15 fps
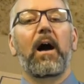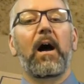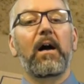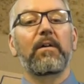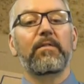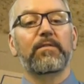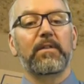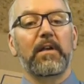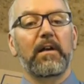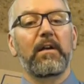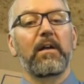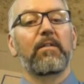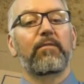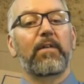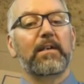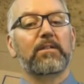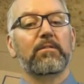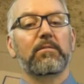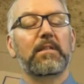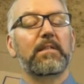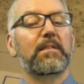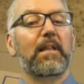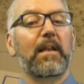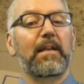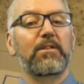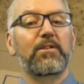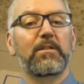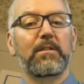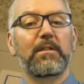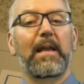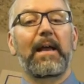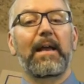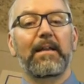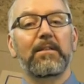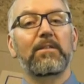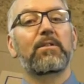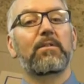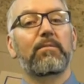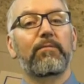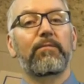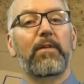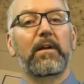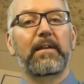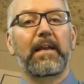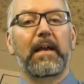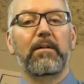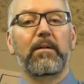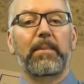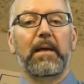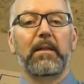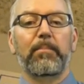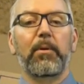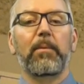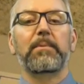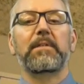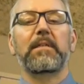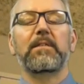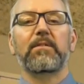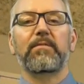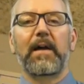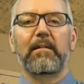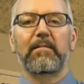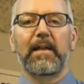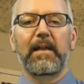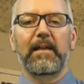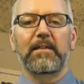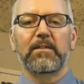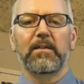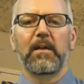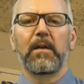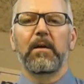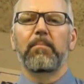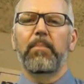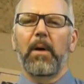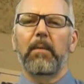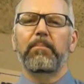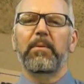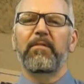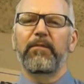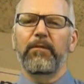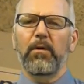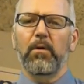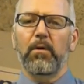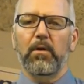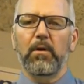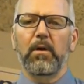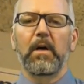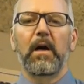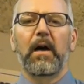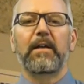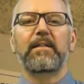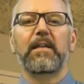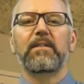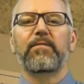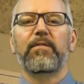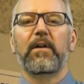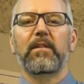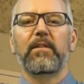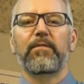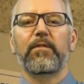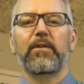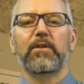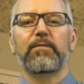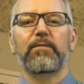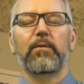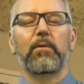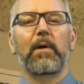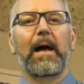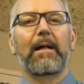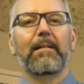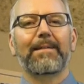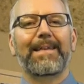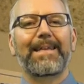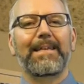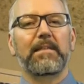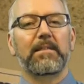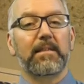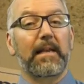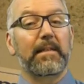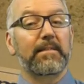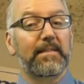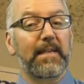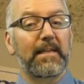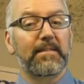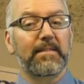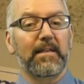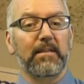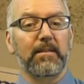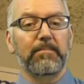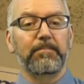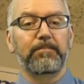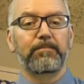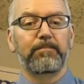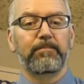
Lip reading: after fractional distillation and finding out about the properties of alkanes, but before identifying the first four alkenes and testing them.